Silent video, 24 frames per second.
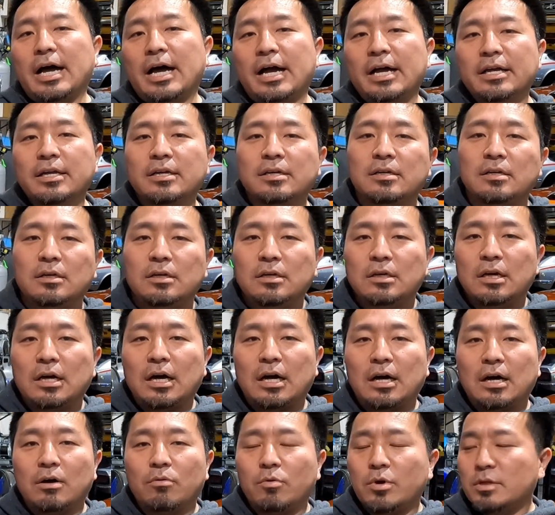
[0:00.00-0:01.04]
back
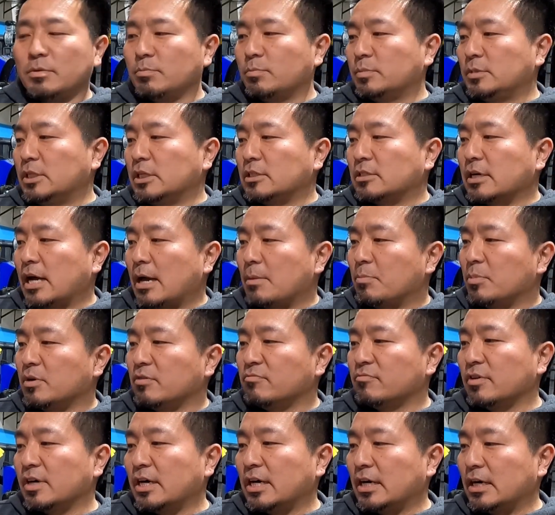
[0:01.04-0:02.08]
with the type
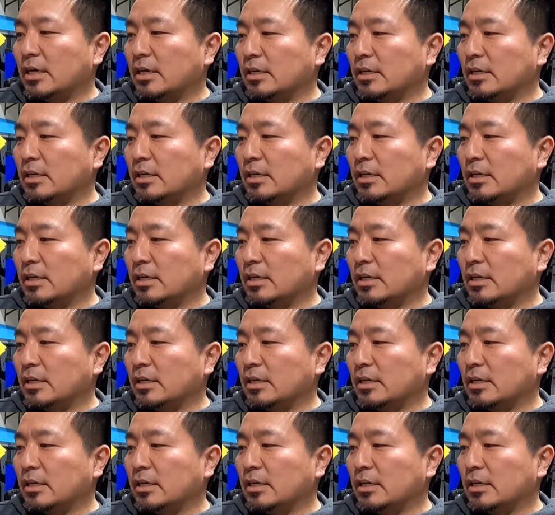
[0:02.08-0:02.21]
of